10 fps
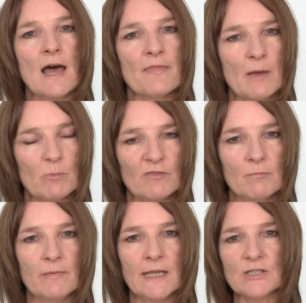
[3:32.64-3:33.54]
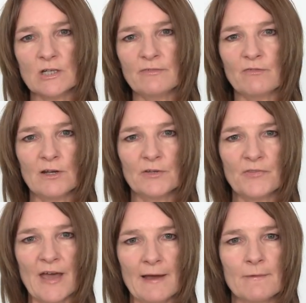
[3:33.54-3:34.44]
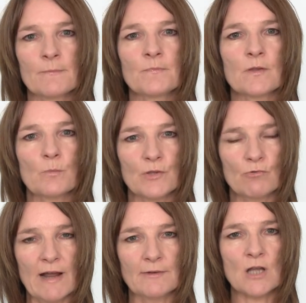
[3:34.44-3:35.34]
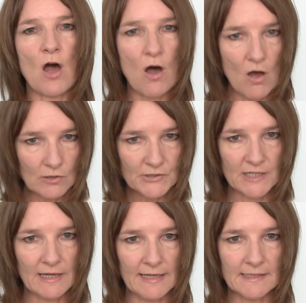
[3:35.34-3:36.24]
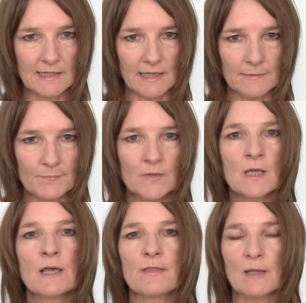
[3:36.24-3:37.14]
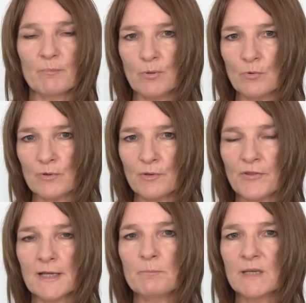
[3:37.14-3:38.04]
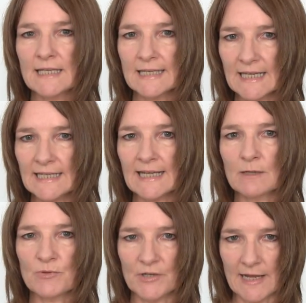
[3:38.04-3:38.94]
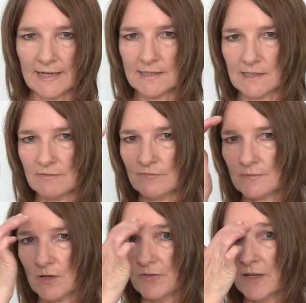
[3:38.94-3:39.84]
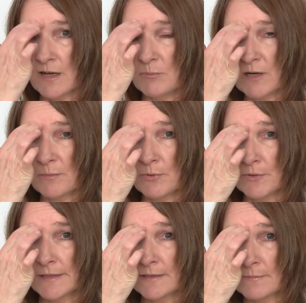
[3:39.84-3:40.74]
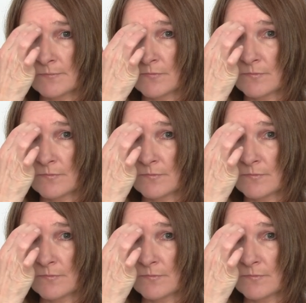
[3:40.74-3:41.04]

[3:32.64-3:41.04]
And then we've immediately followed that with a round alternating. The important thing beginning with the negative on the eyebrow point,